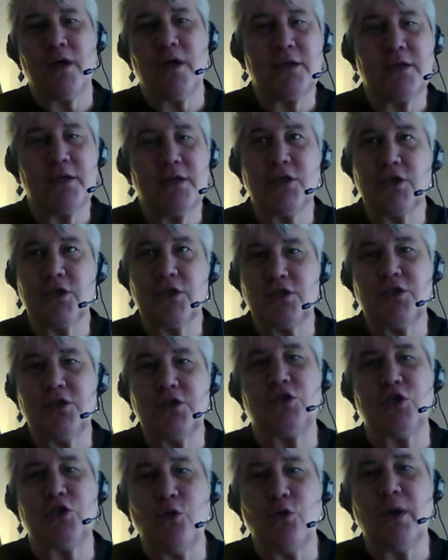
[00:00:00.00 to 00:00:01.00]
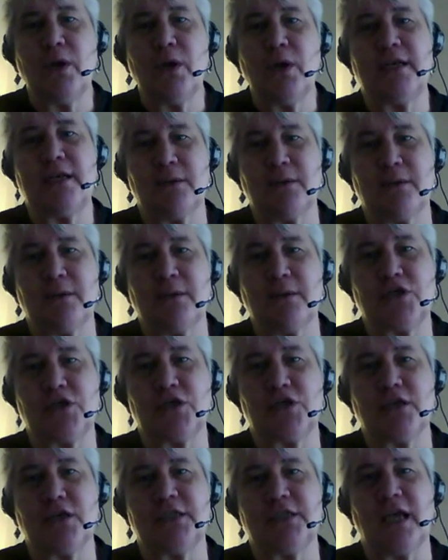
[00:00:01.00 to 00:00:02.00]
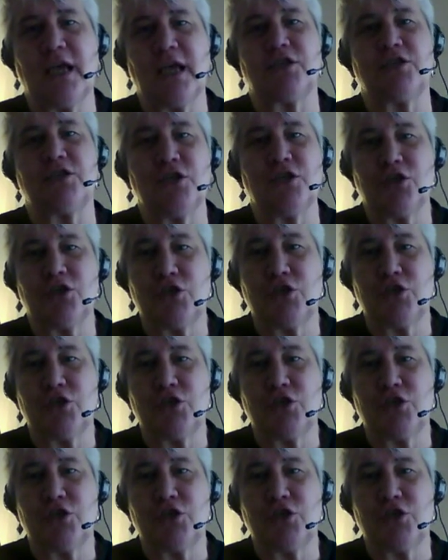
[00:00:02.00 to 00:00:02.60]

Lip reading: just doing some visualizations,